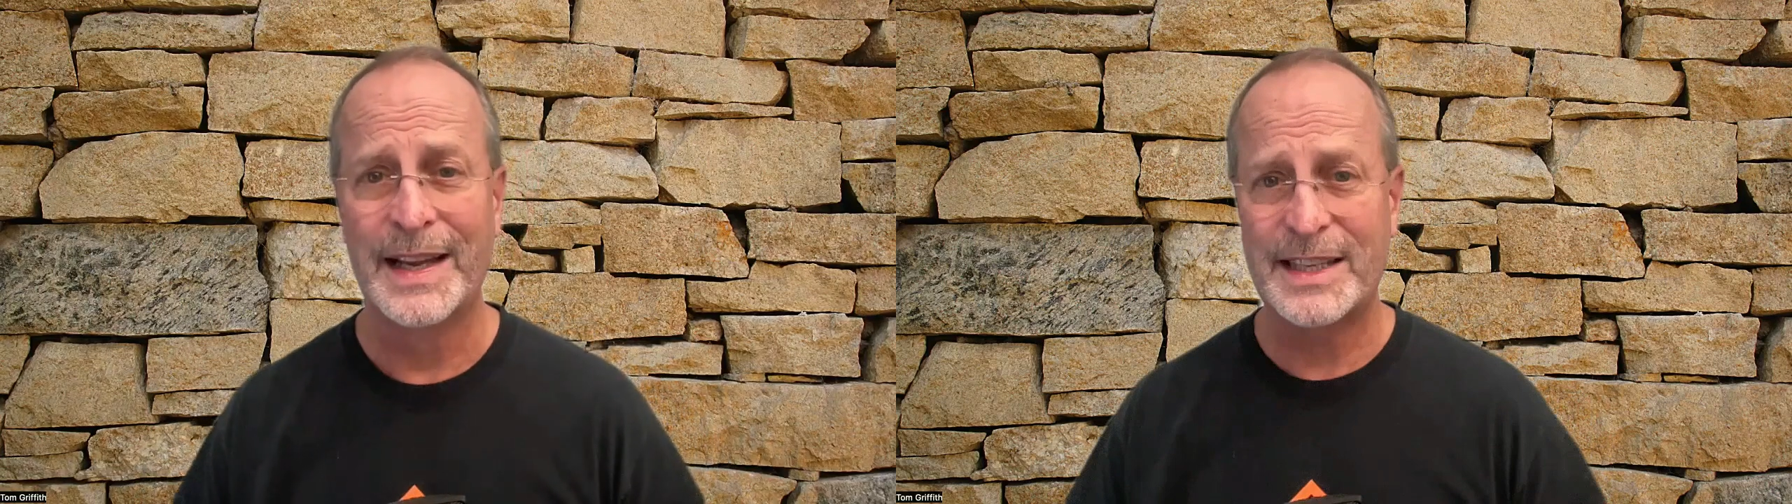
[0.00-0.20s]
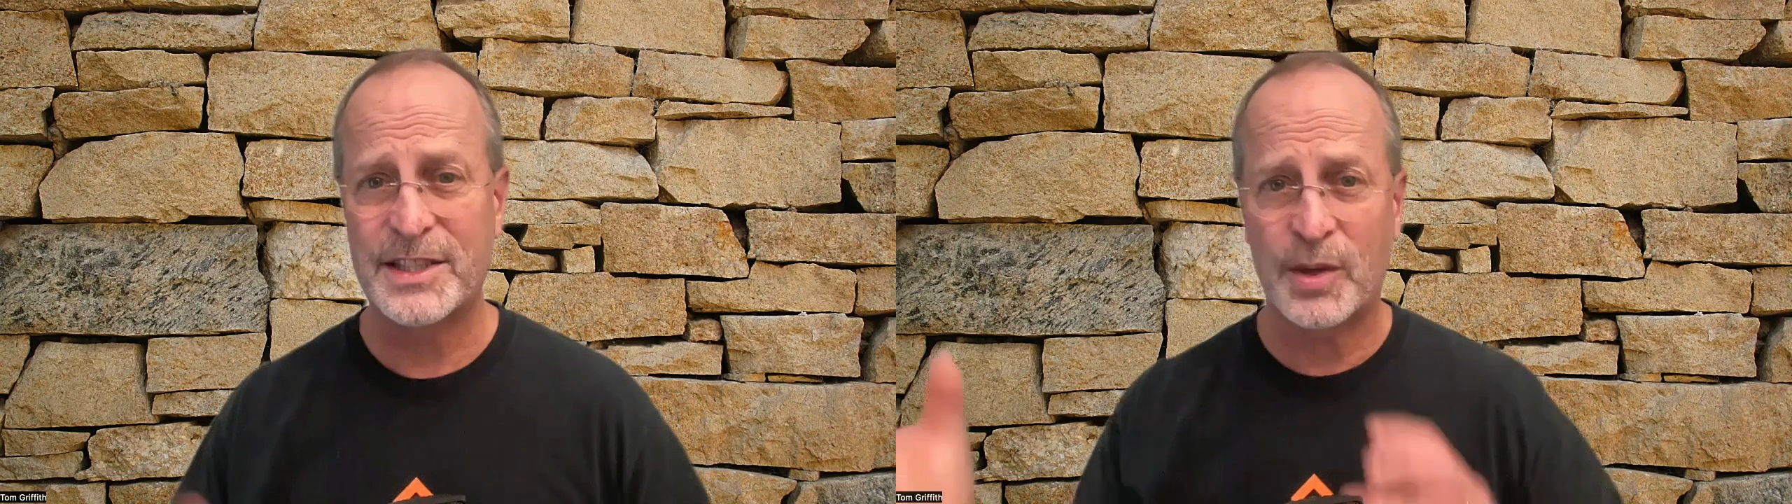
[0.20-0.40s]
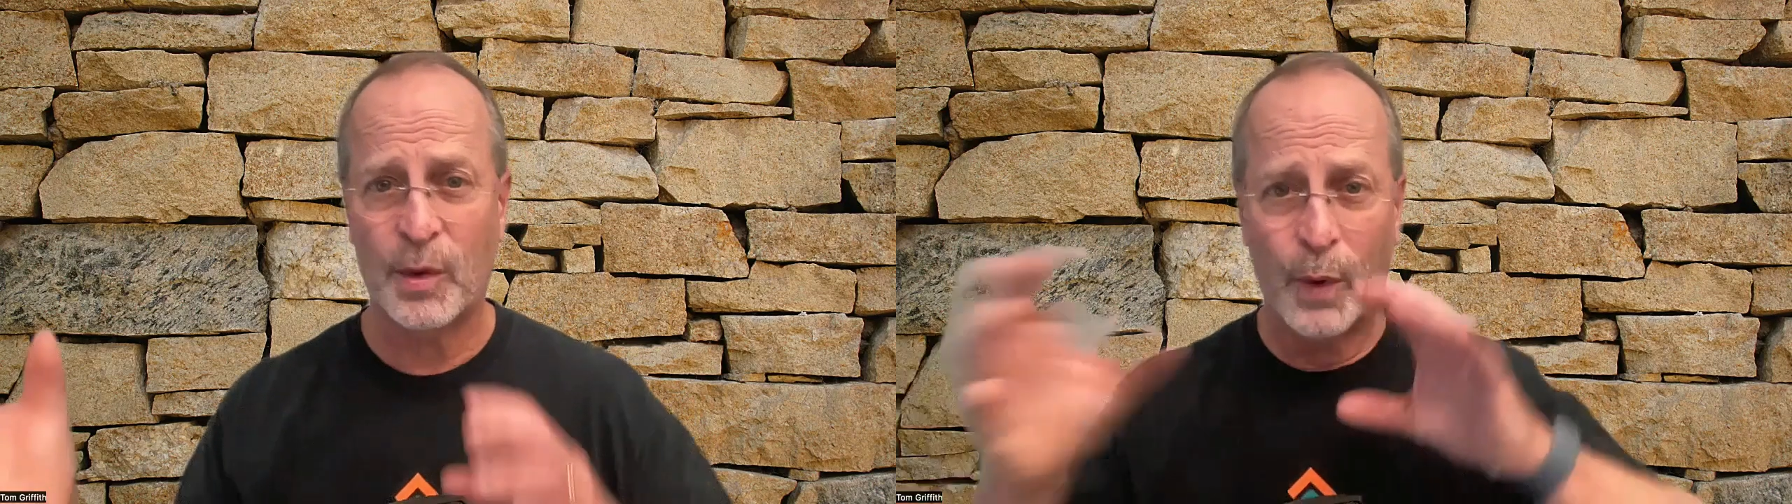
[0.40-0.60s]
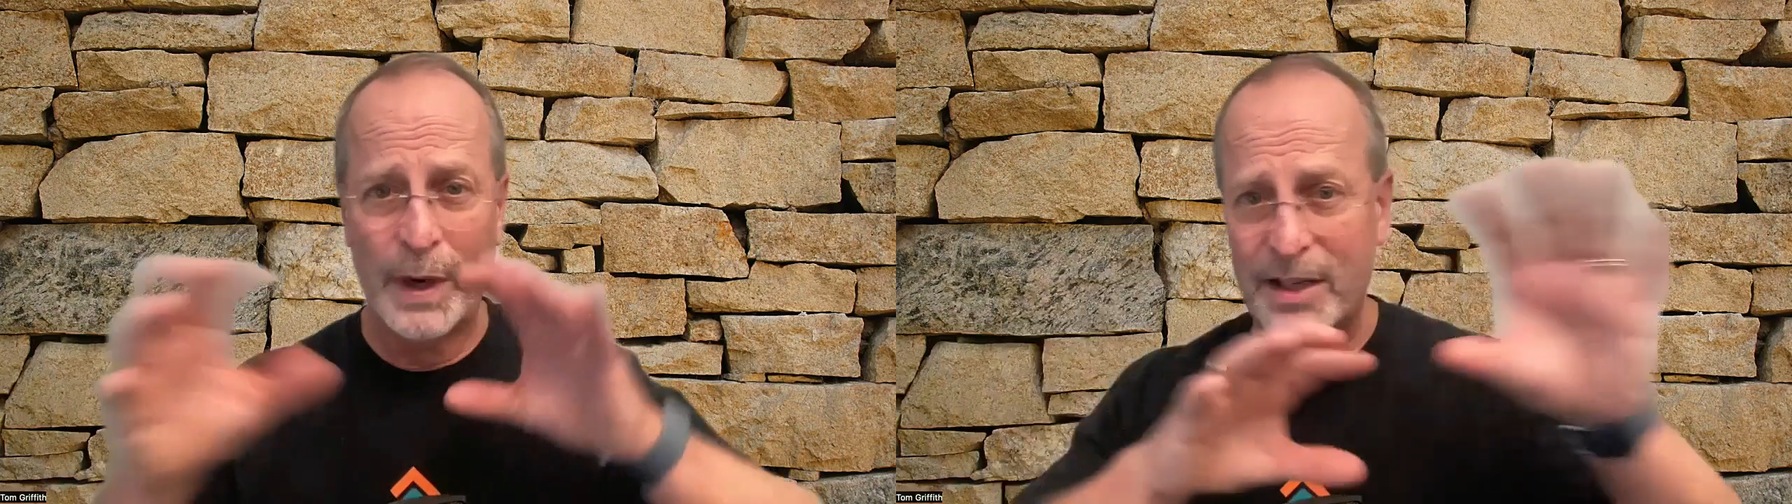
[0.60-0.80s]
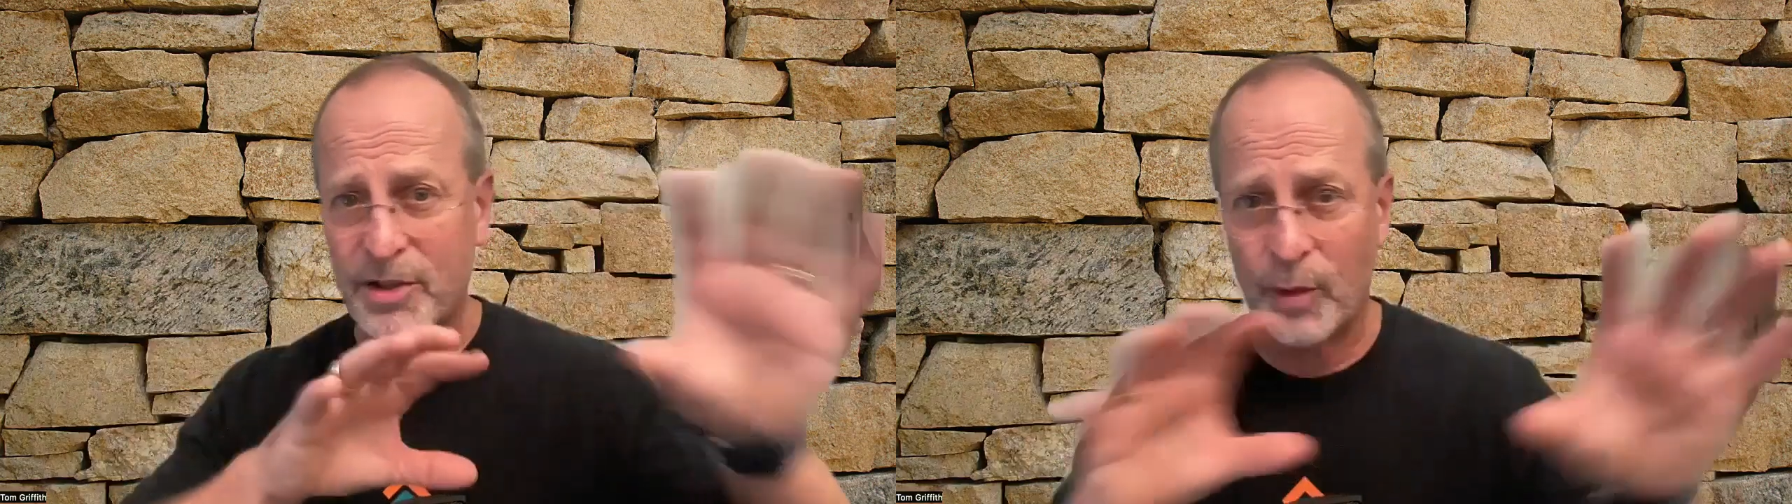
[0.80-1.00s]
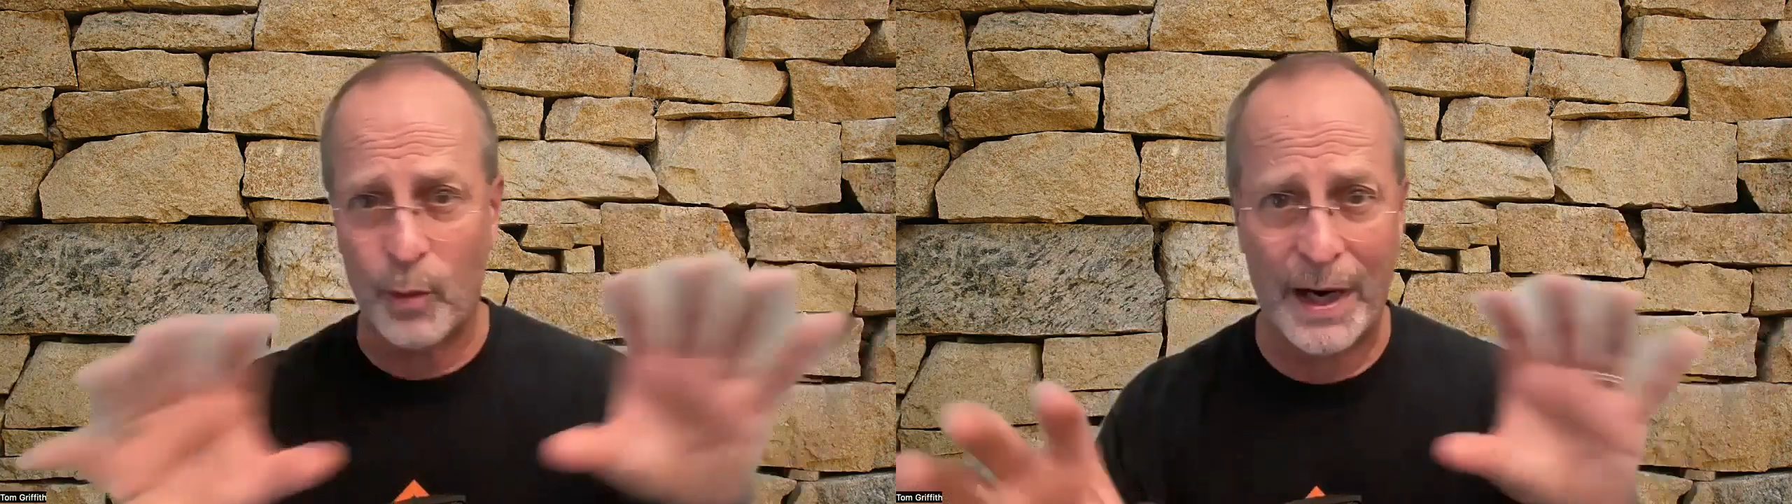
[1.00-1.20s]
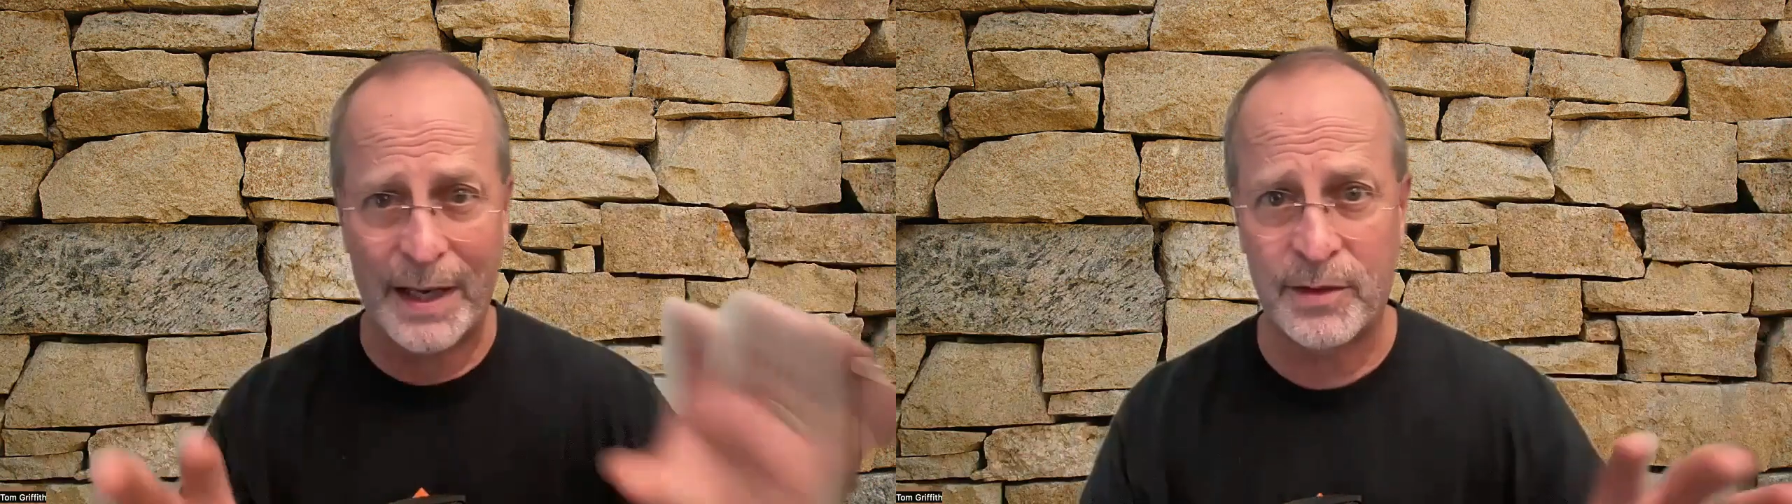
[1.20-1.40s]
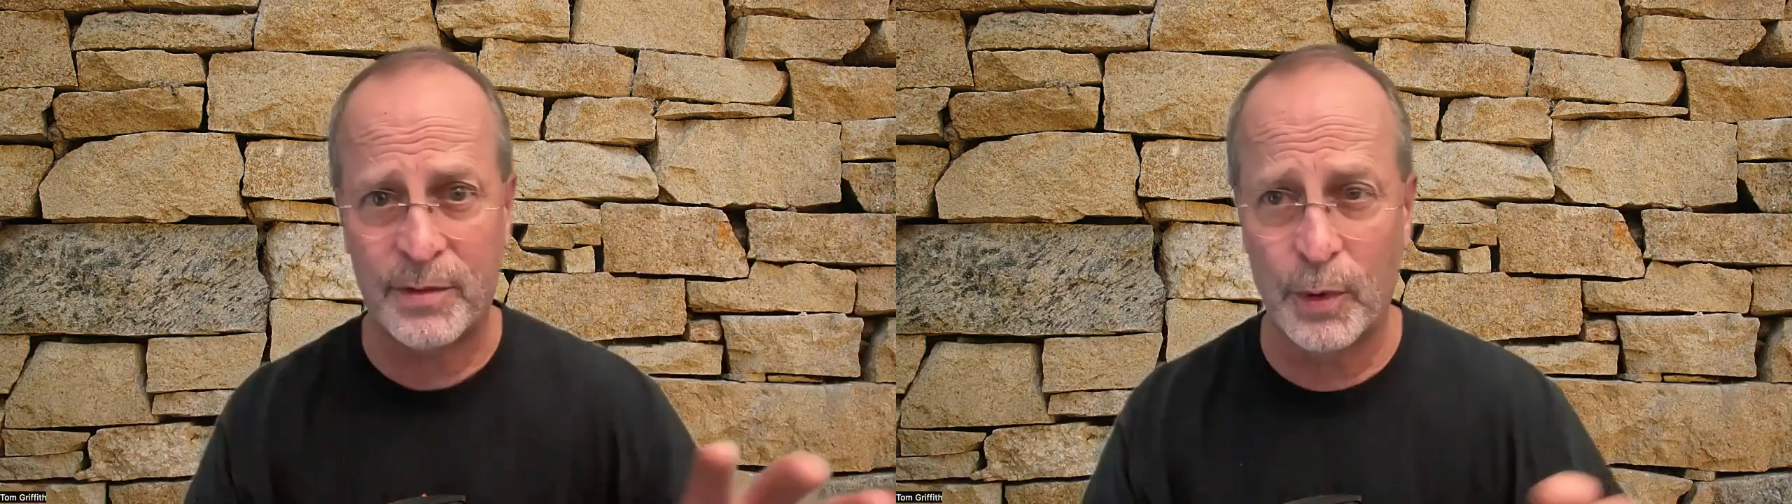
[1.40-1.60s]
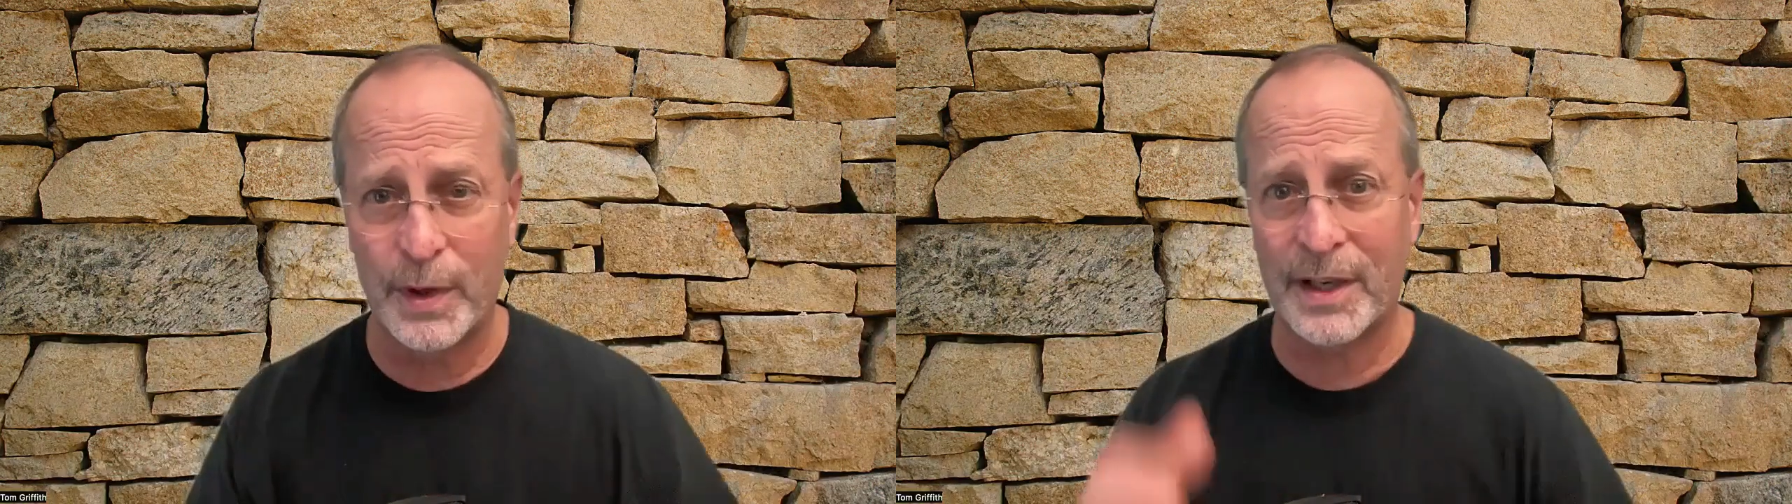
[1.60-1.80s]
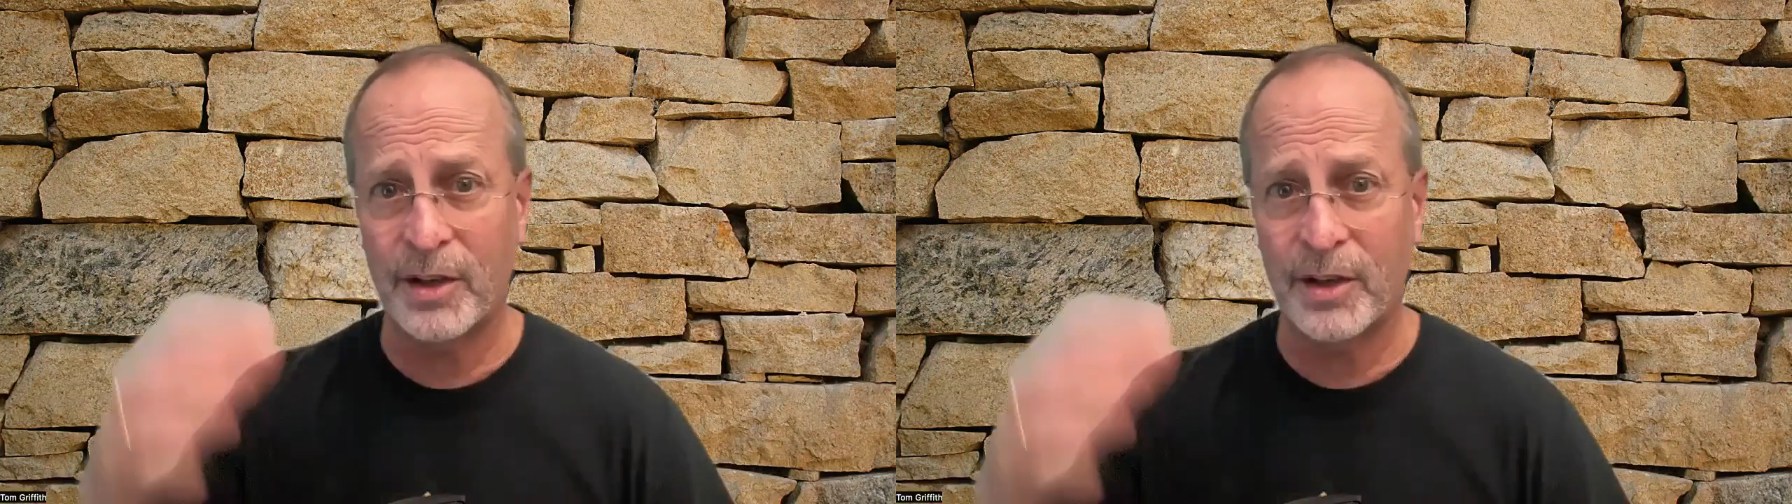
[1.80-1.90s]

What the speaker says: is to weed your way through it